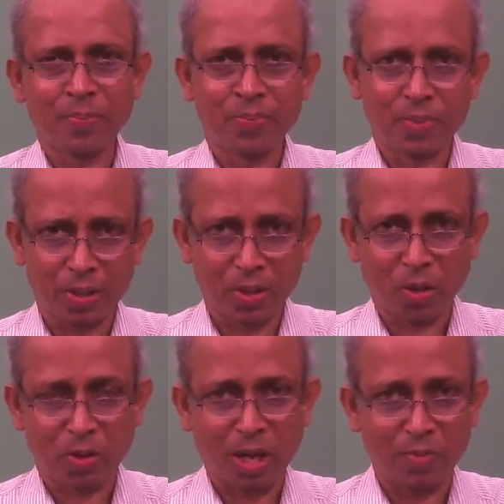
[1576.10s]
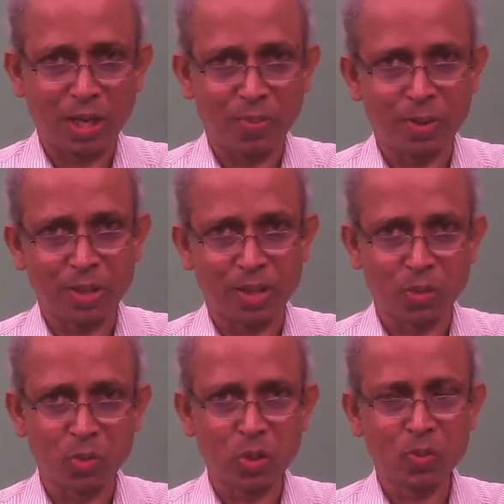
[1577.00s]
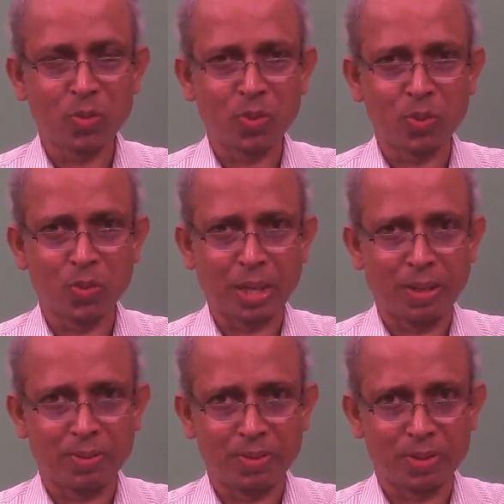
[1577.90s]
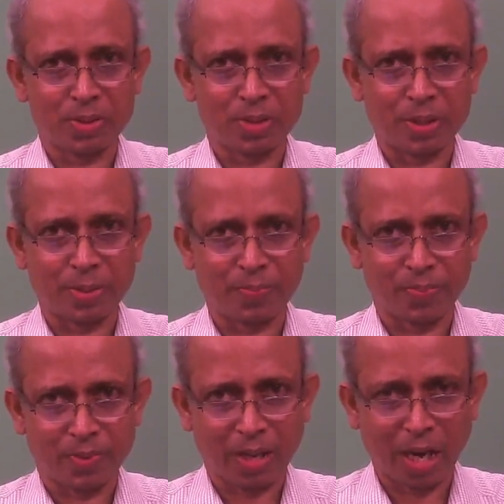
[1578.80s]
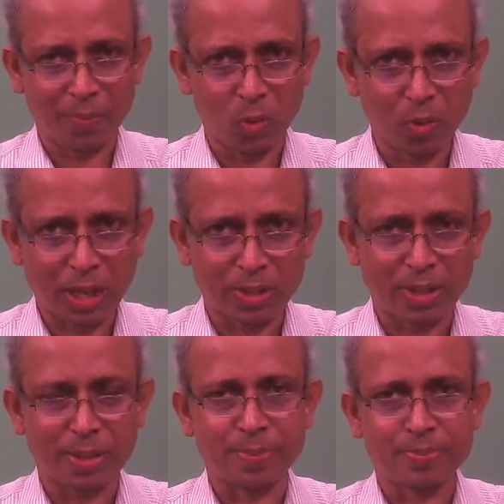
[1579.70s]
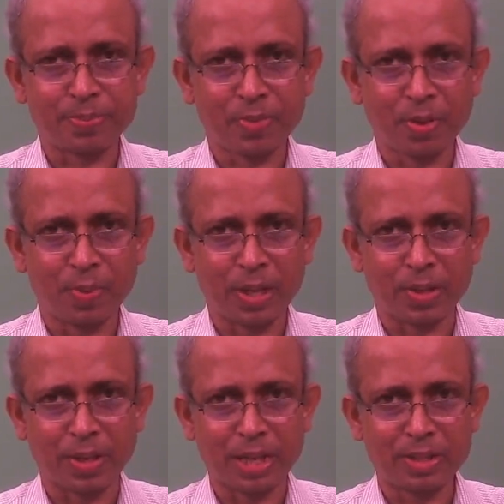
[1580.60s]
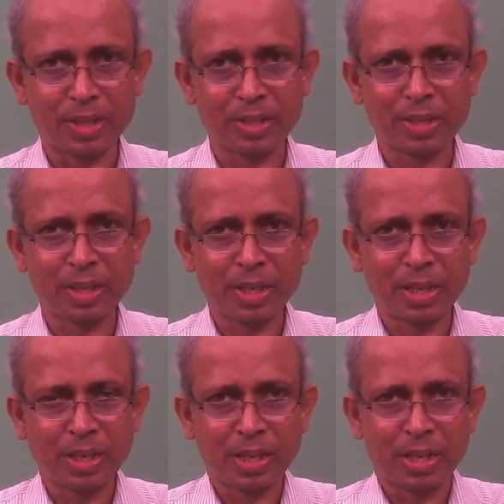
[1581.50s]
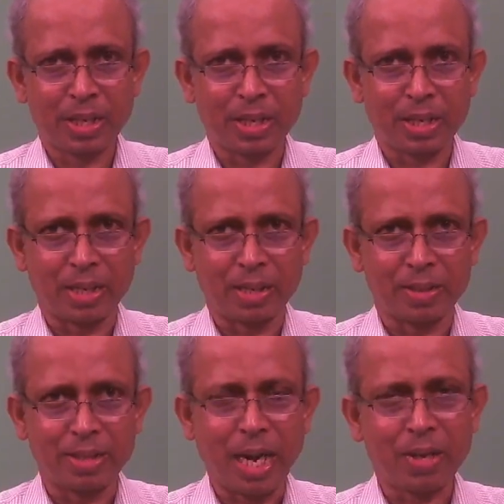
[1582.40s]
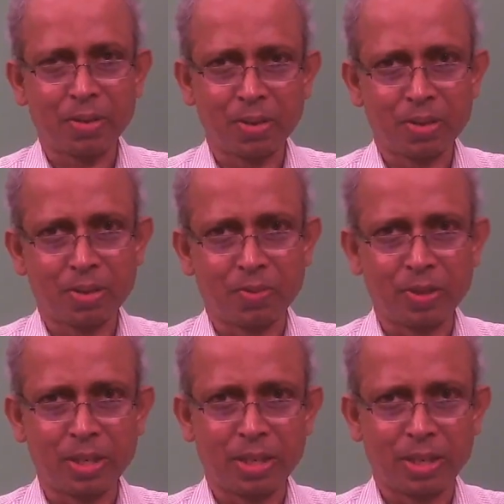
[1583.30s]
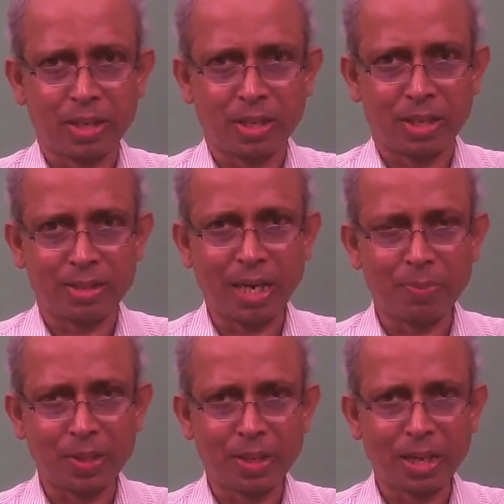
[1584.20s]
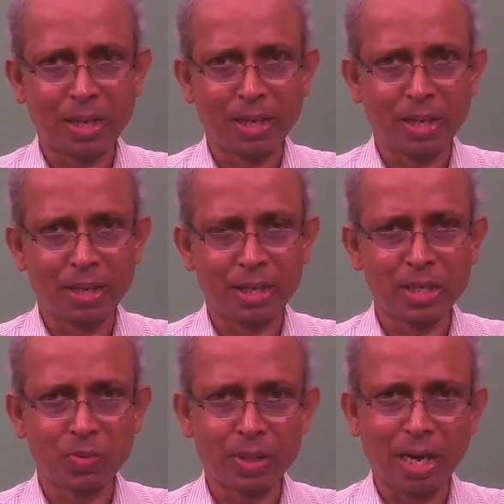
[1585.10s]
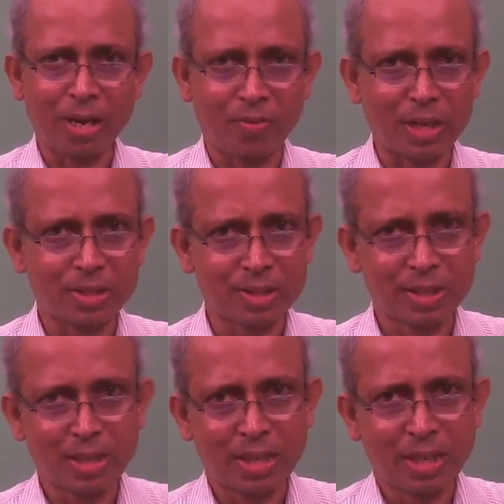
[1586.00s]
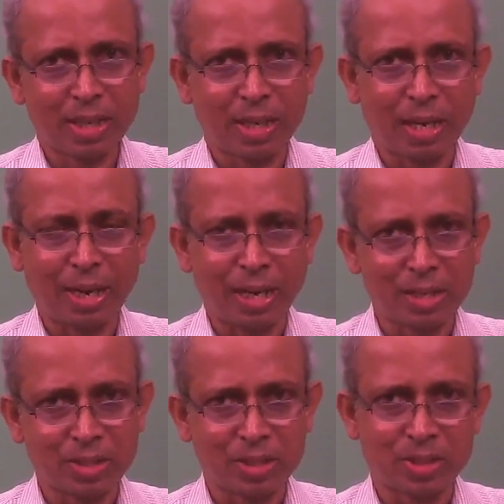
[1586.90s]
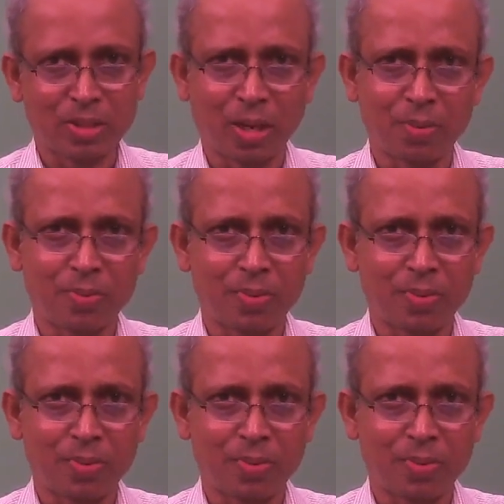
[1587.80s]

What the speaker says: this is also available in the YouTube, so you can just have a look at the various lectures. That basically deals with the advanced analysis of